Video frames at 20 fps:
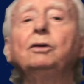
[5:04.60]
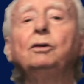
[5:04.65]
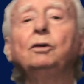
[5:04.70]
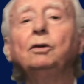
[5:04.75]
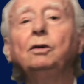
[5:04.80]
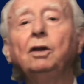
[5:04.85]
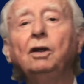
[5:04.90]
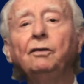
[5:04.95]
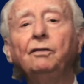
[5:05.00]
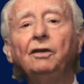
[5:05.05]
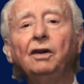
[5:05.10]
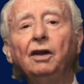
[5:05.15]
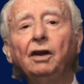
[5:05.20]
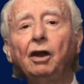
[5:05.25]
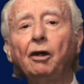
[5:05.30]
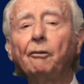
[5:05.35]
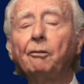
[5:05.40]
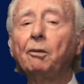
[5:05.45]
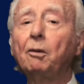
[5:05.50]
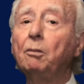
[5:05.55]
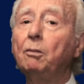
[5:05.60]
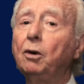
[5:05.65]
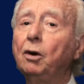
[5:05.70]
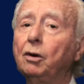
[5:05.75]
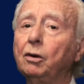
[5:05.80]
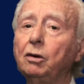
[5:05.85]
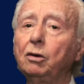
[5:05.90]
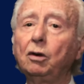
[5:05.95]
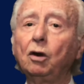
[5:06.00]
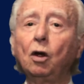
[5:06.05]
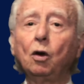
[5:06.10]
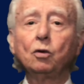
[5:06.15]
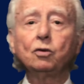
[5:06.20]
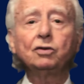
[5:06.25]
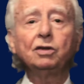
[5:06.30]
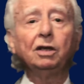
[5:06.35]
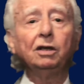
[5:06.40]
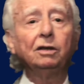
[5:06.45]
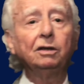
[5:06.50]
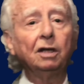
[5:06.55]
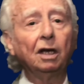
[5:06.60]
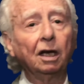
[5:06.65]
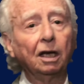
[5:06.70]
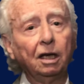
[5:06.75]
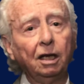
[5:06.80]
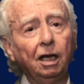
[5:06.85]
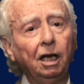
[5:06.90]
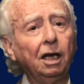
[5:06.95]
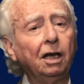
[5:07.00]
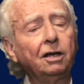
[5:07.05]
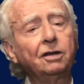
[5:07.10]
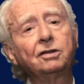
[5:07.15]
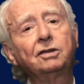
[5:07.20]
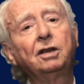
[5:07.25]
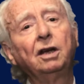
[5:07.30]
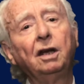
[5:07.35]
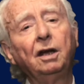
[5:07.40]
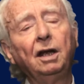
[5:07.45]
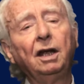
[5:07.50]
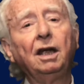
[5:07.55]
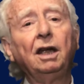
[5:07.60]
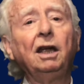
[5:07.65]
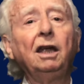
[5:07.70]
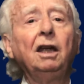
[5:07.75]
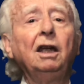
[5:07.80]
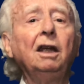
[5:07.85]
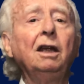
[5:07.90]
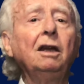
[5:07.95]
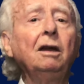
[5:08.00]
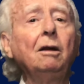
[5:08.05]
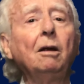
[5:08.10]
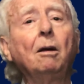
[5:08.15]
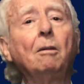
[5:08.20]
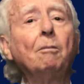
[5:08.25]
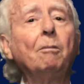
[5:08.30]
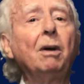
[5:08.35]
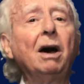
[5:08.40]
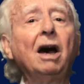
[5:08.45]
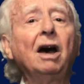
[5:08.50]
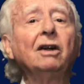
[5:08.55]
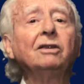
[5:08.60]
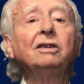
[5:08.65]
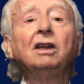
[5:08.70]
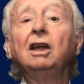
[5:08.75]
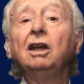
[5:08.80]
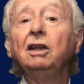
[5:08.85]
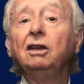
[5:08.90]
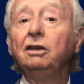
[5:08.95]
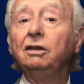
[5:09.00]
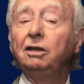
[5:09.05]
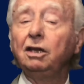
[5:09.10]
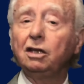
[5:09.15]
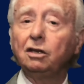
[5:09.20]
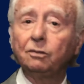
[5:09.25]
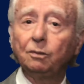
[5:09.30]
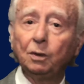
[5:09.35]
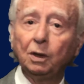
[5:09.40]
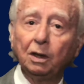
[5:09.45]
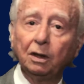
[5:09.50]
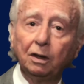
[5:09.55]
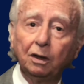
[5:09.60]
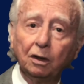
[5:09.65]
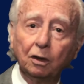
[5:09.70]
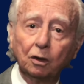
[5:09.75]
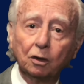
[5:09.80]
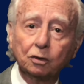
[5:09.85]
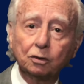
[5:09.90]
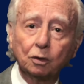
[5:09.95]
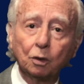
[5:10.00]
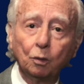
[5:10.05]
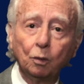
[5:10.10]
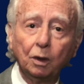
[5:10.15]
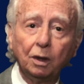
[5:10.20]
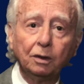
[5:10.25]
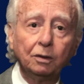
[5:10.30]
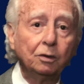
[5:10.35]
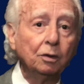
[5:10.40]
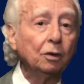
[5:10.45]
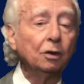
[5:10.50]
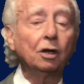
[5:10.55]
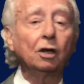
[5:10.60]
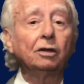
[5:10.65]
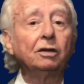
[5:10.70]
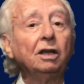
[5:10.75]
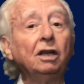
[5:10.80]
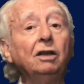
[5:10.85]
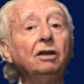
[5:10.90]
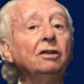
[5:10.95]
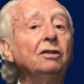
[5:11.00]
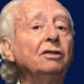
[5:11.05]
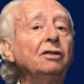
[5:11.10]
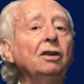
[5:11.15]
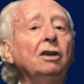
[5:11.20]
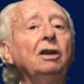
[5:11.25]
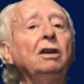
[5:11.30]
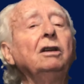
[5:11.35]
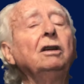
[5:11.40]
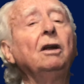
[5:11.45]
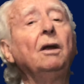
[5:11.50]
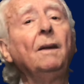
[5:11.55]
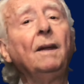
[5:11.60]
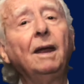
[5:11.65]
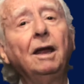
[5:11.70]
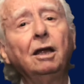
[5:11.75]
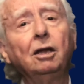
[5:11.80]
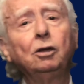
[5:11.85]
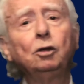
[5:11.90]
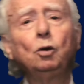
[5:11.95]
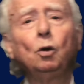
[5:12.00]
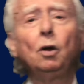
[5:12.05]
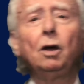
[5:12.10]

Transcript: to develop more closing techniques but in these videos we do not intend to